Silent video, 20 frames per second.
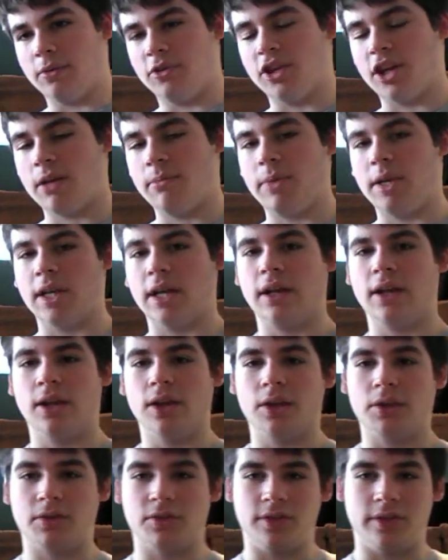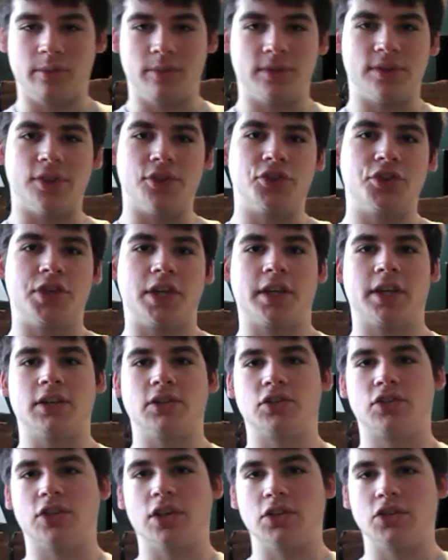JBL, she was the chicken
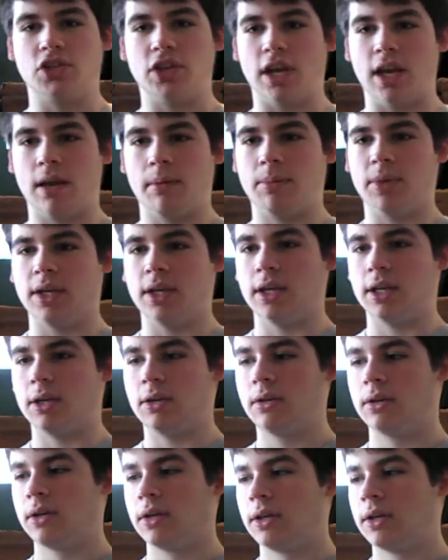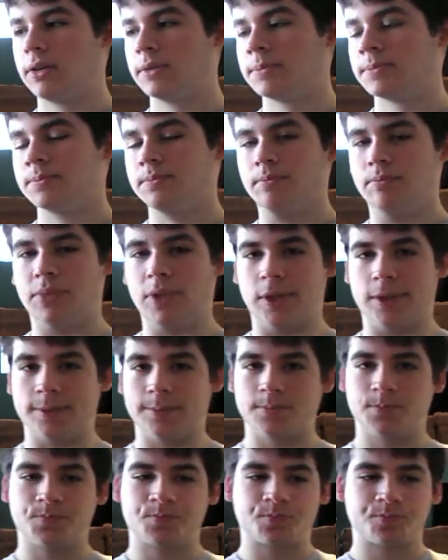shit champion.
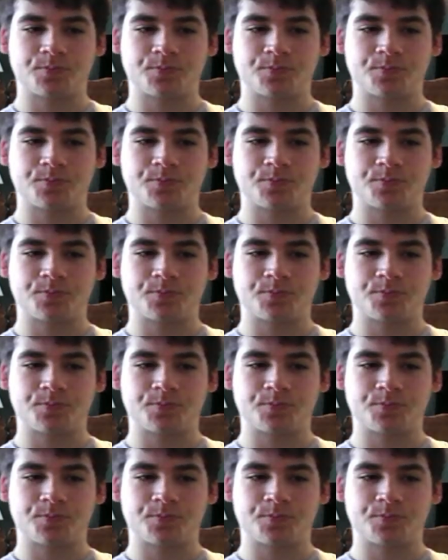But...